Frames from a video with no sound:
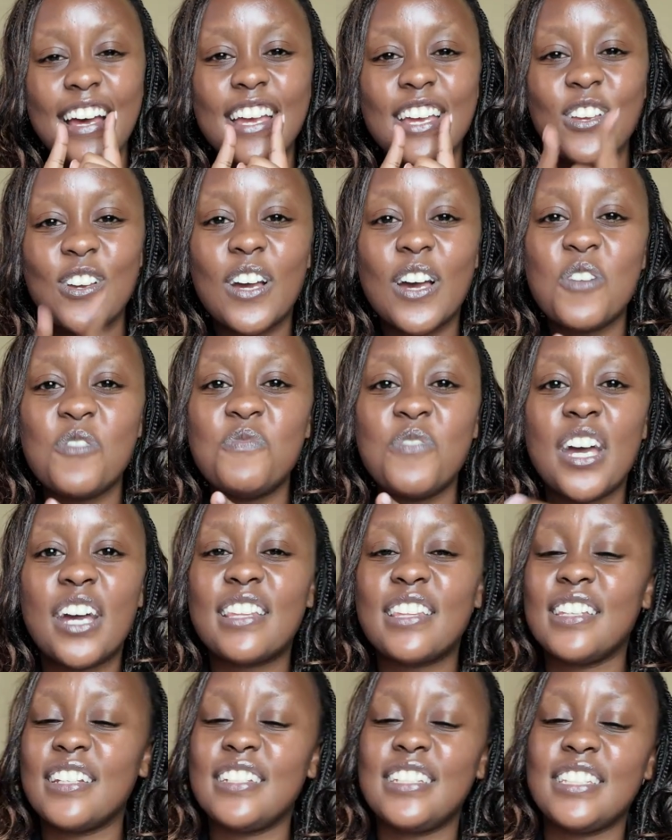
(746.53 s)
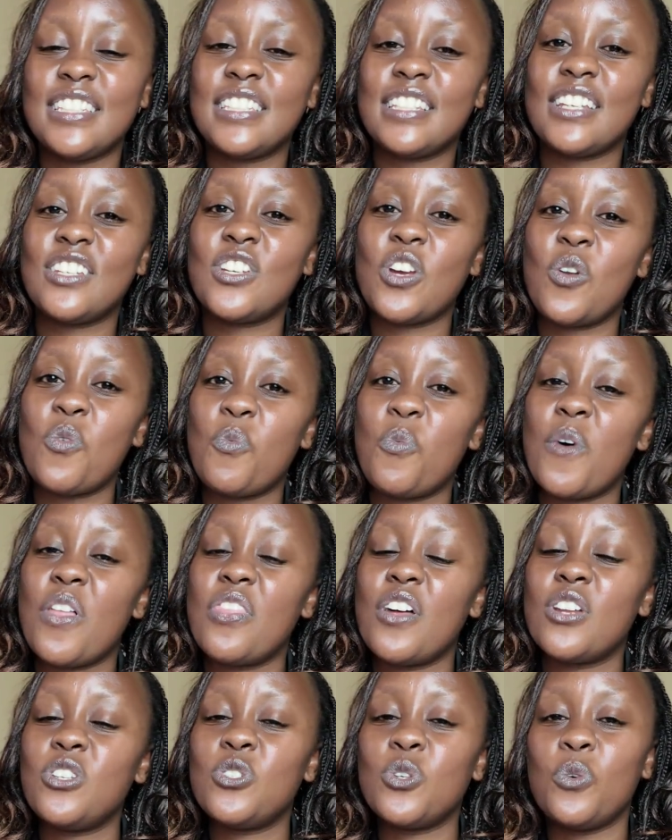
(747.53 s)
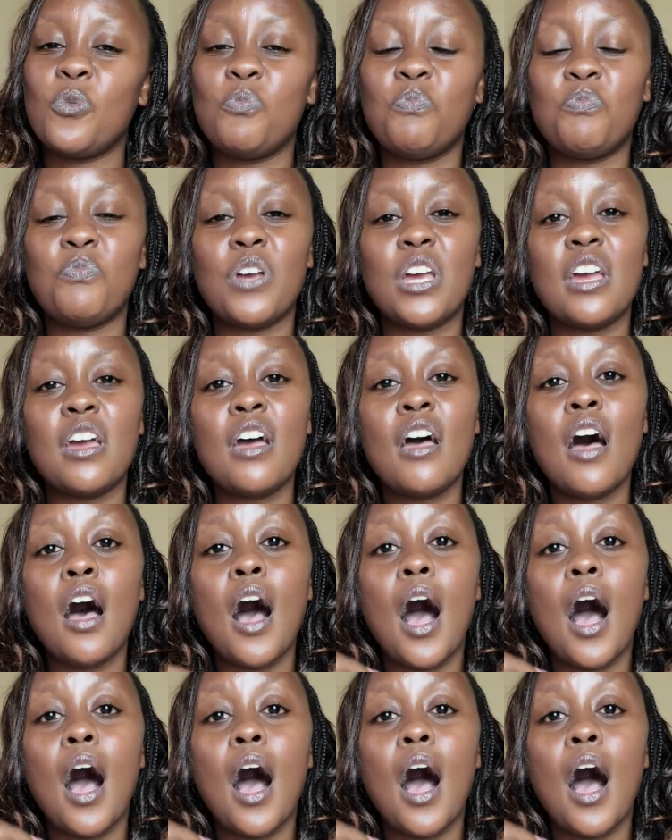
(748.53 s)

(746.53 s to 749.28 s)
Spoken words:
You can make the decision whether to be